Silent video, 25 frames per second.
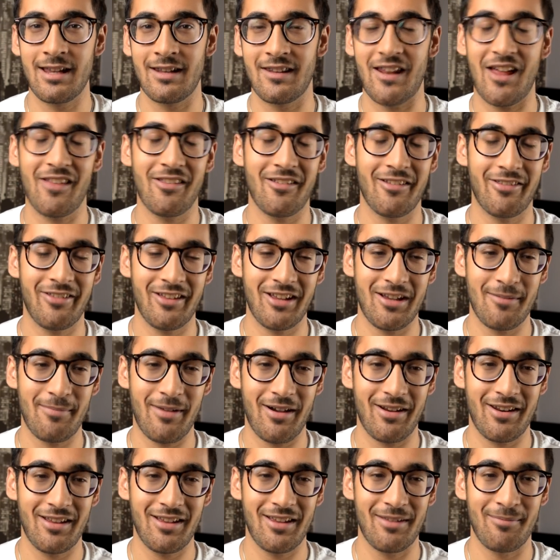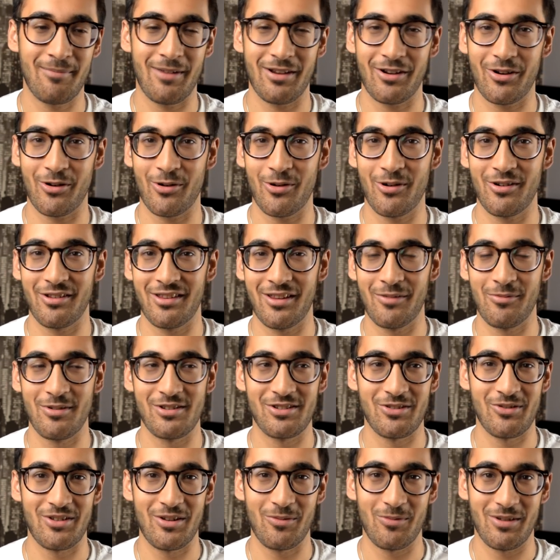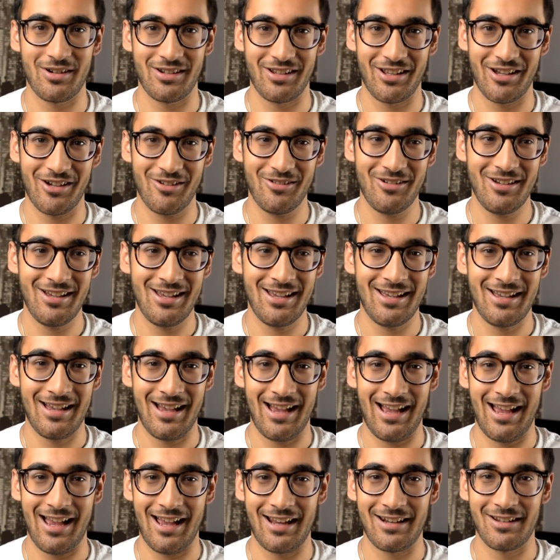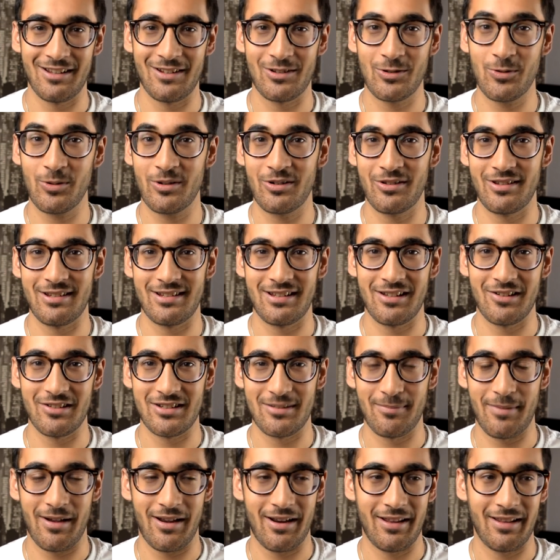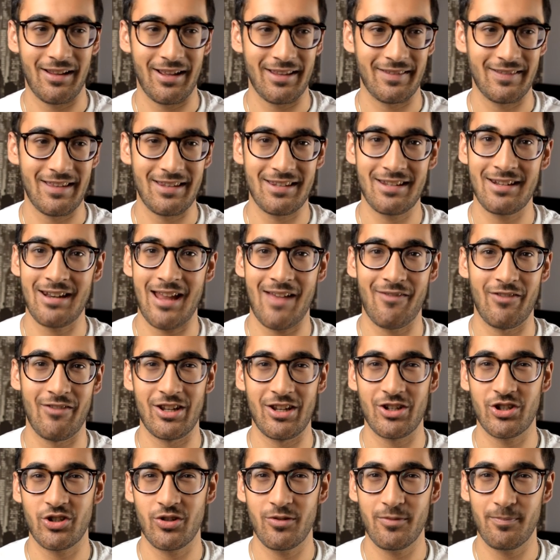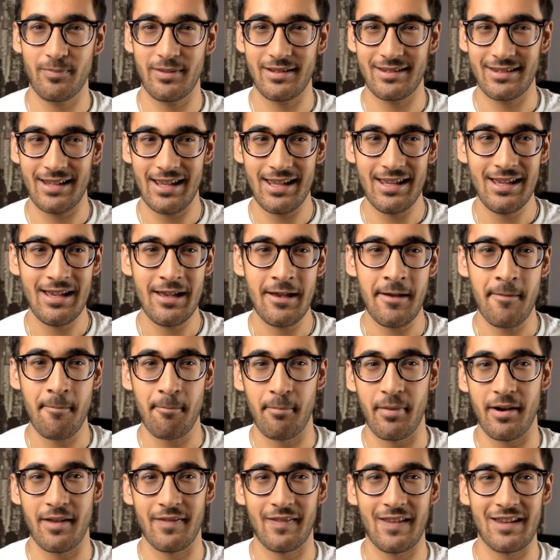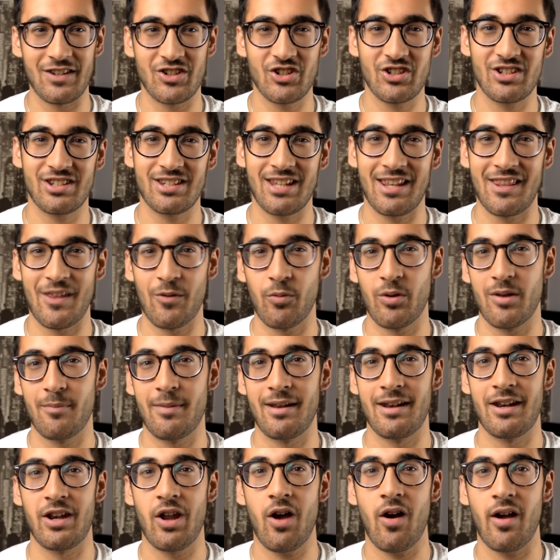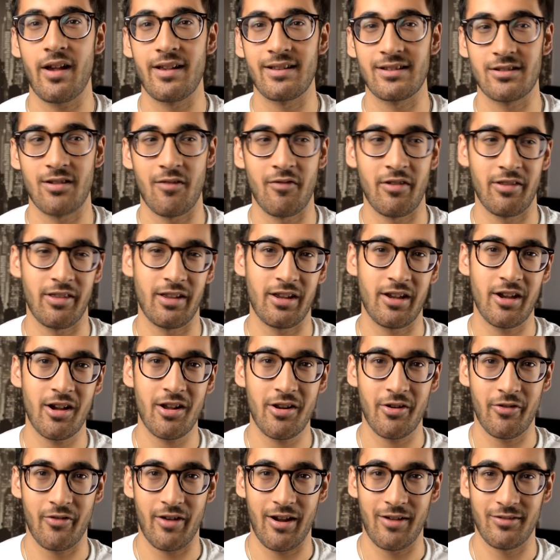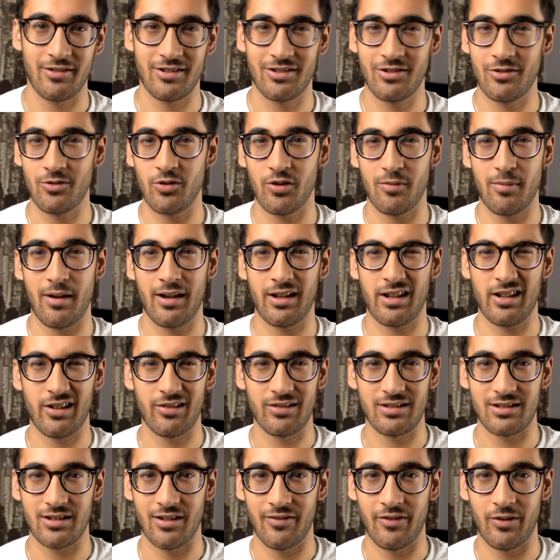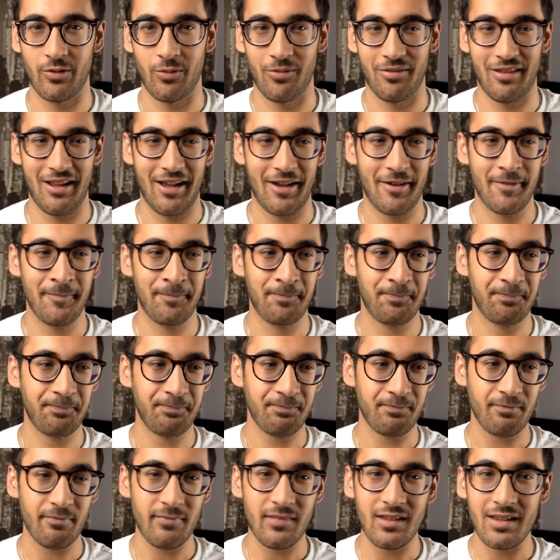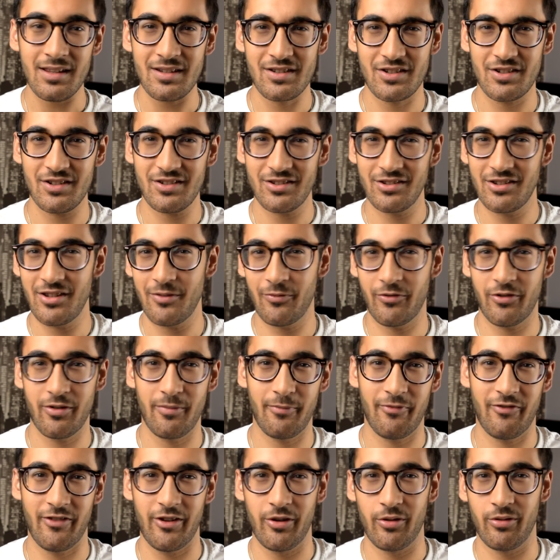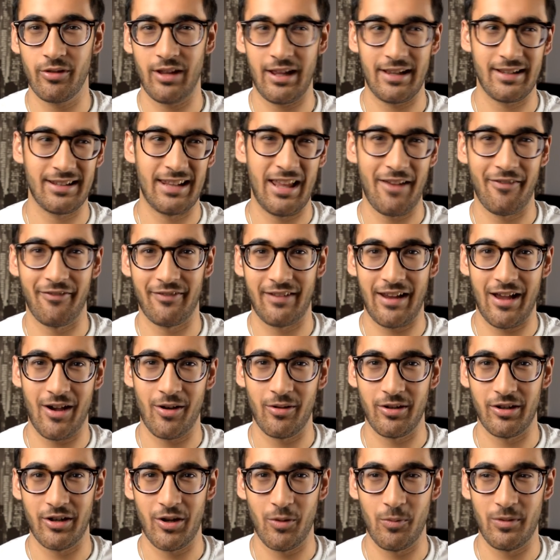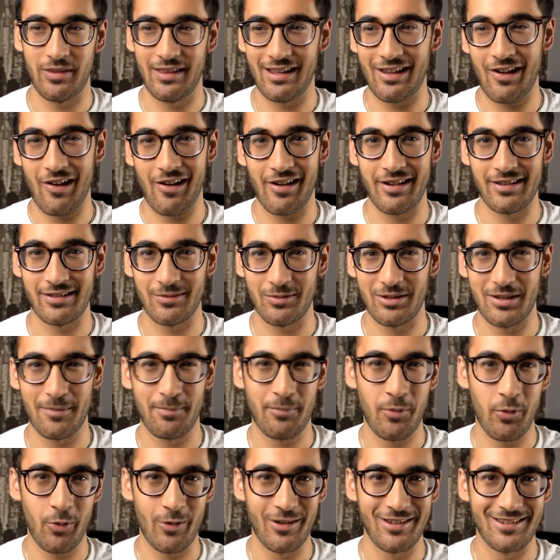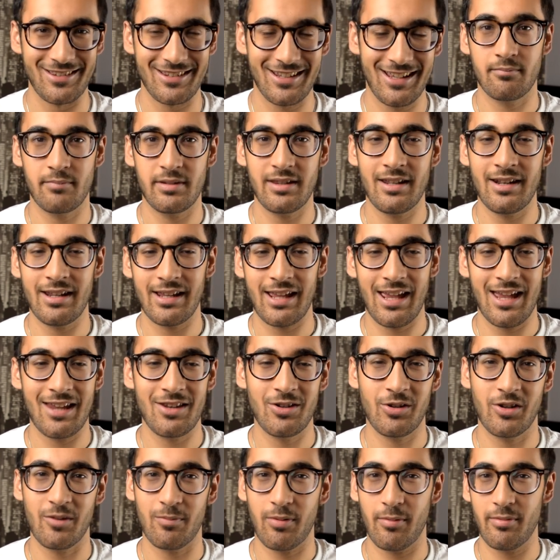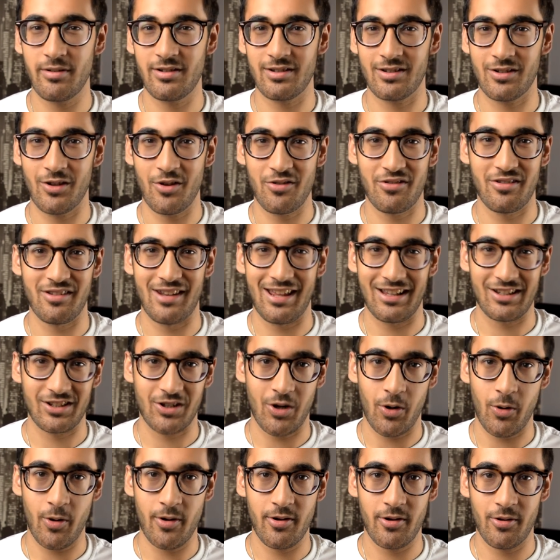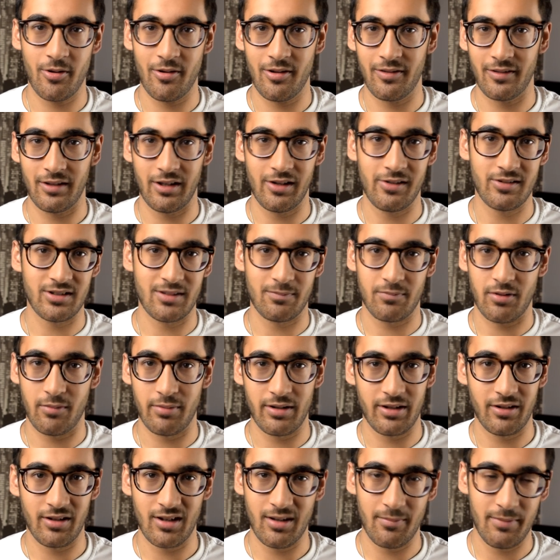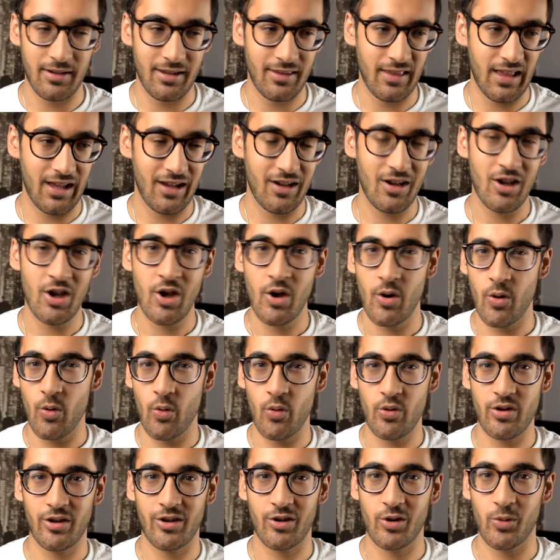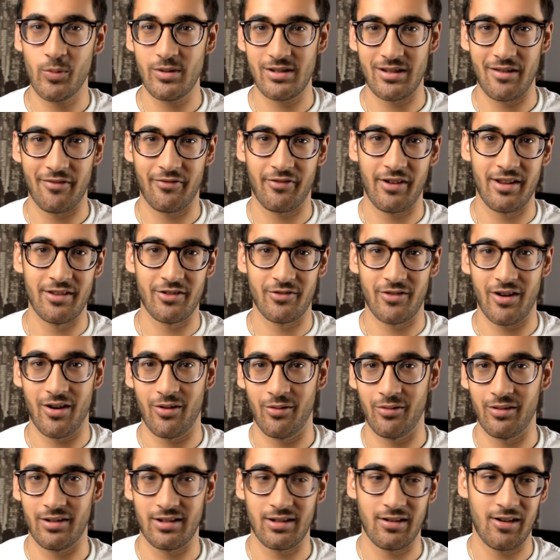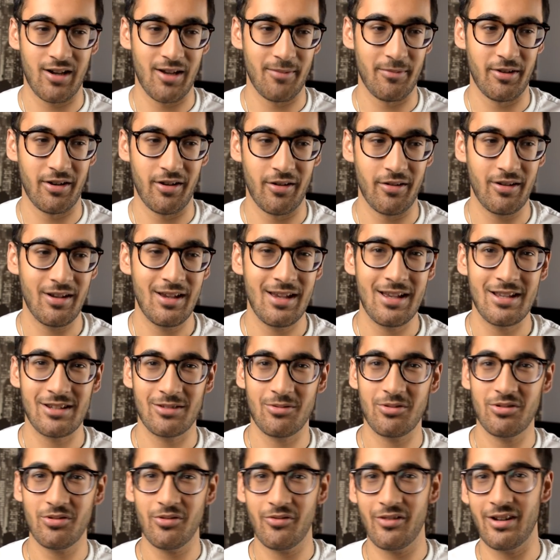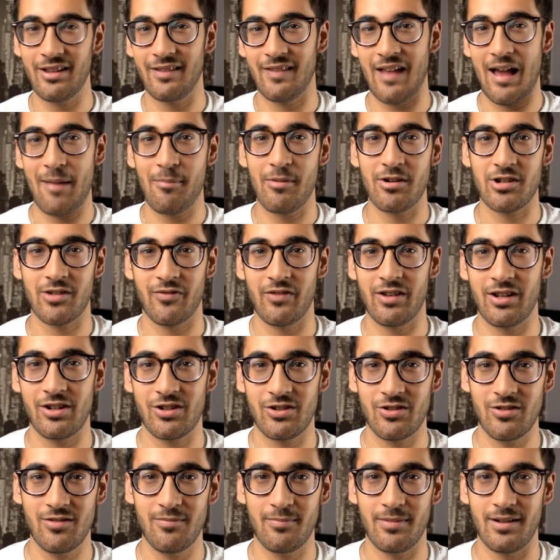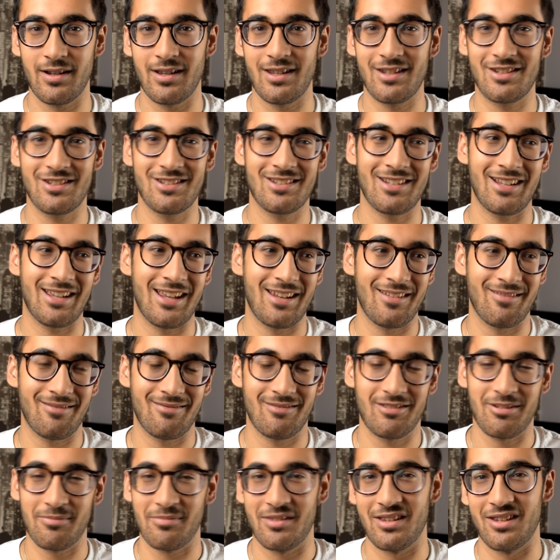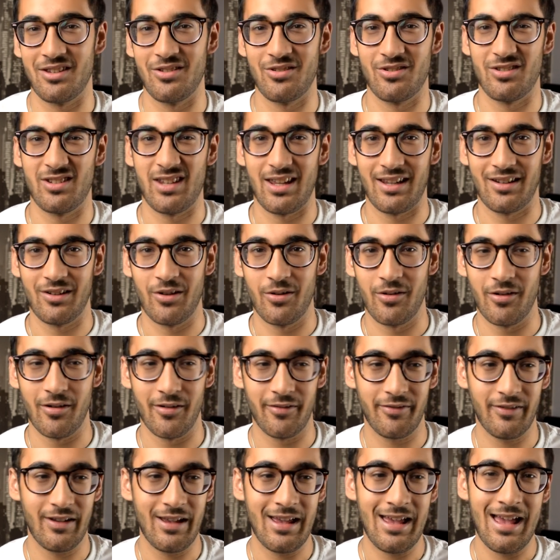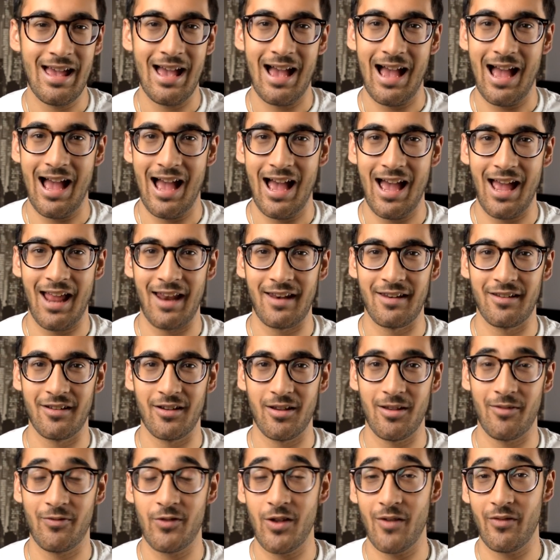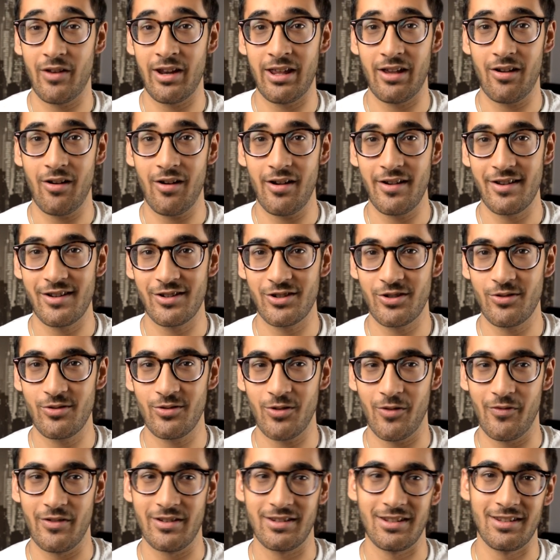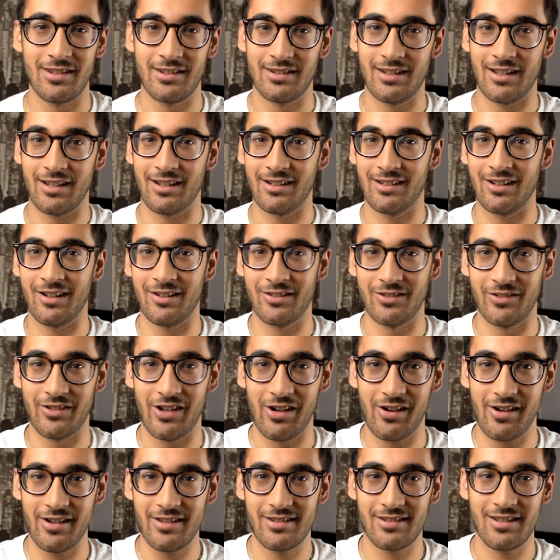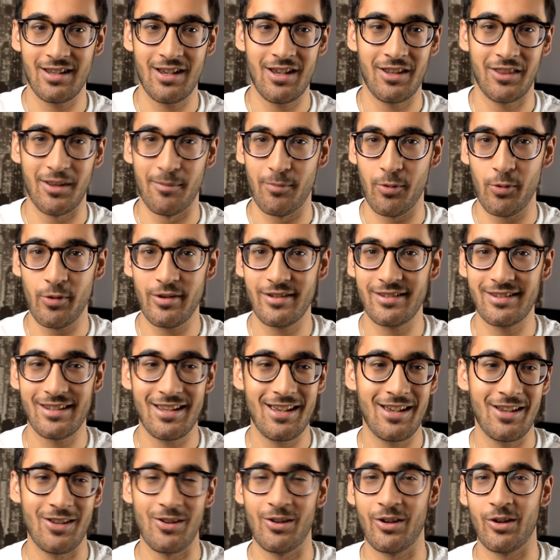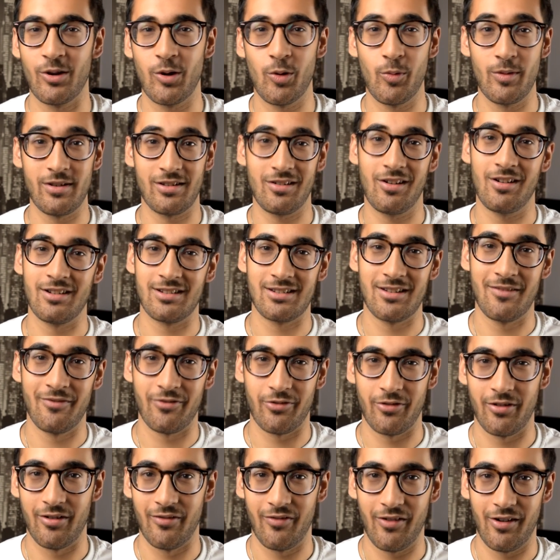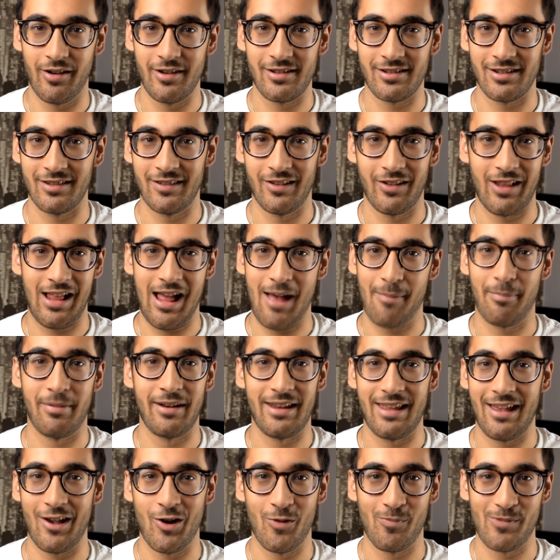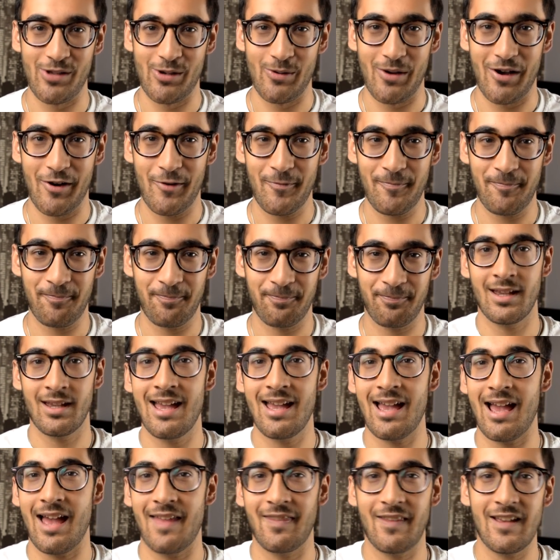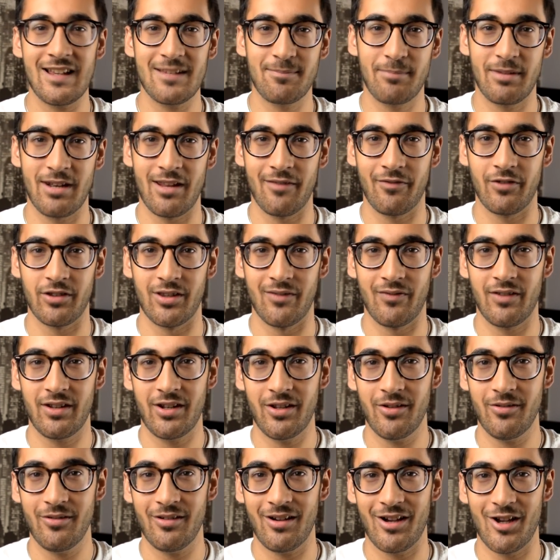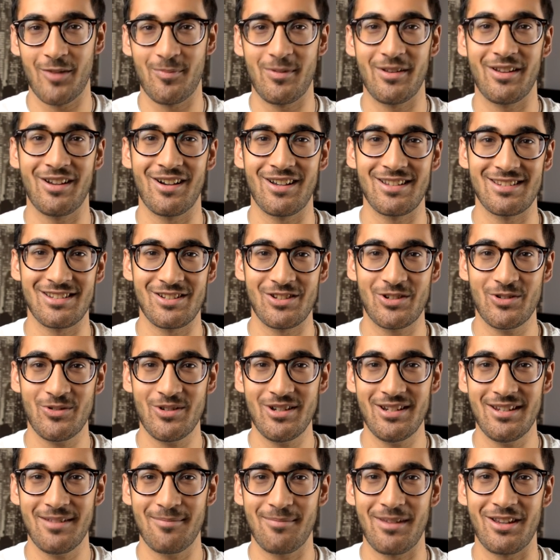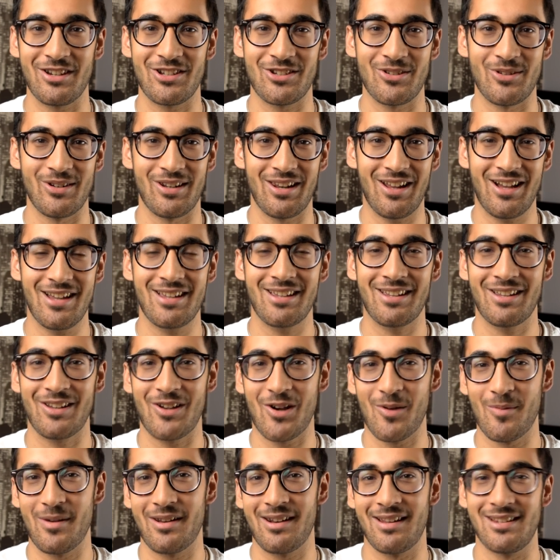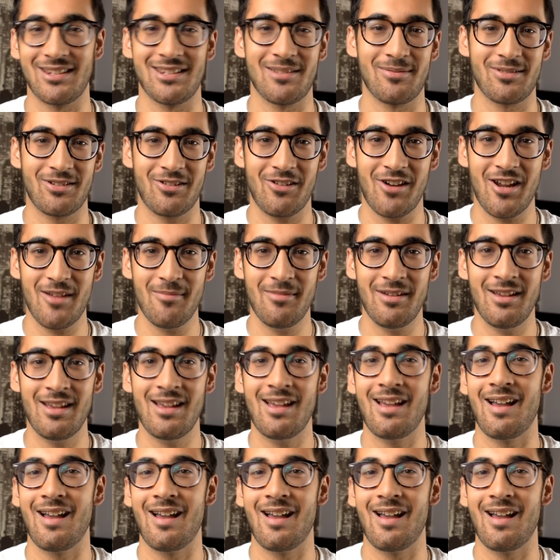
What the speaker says: Now that I think about it, in my corridor there was only one girl, and talking to these girls about it, like, they didn't issue per se, but they just said they would have been nice to have another girl around just to talk about girl stuff and all that, just so they wouldn't feel like left out, you know, with the guys, with the boys. But then again, you could probably just go to the next corridor and the girls are probably going to be there, or you can always have friends around all the time, you know, so it's not really that much of an issue, but it's just, again, something you should take note of. And if you have any guy issues, obviously there's like tons of guys, the boys, you can always ask them for advice and they'll happily help you out. And that's been it for the video. I hope you guys enjoyed. Make sure you like, comment and subscribe.